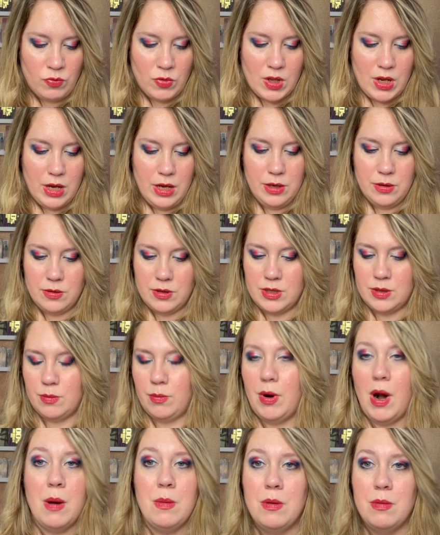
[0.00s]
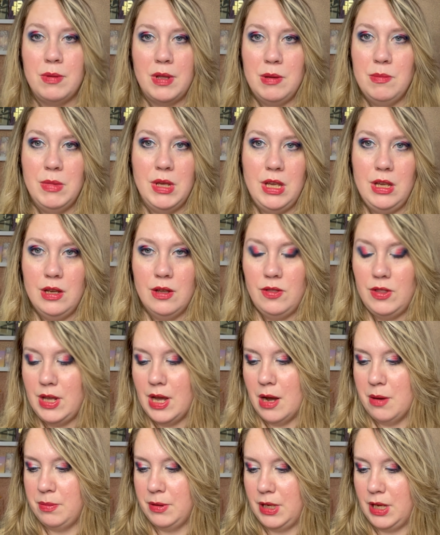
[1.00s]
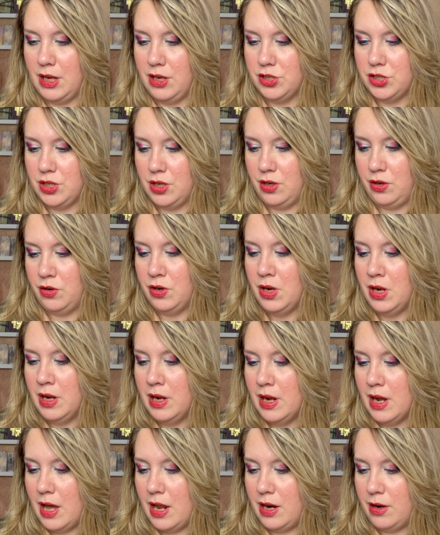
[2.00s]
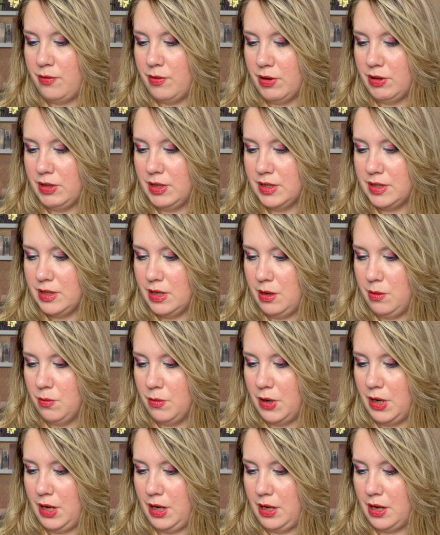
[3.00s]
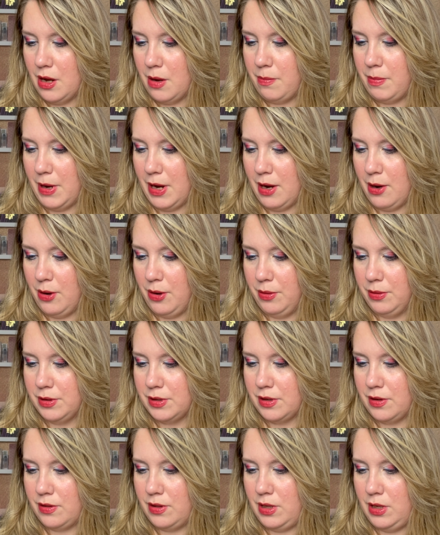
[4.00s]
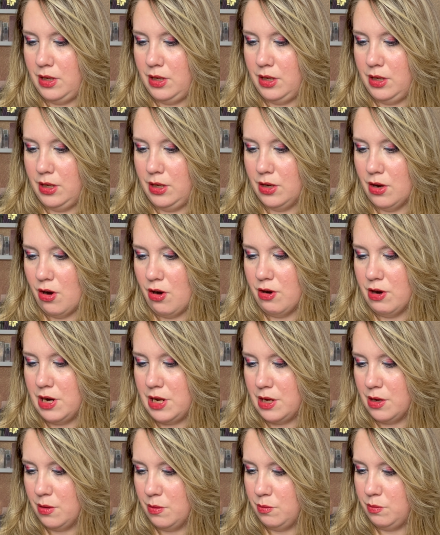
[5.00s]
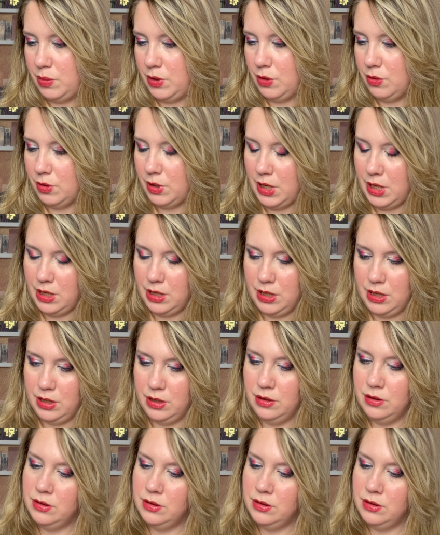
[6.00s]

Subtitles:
It's probably me and the application. And I felt the same way about the REM Beauty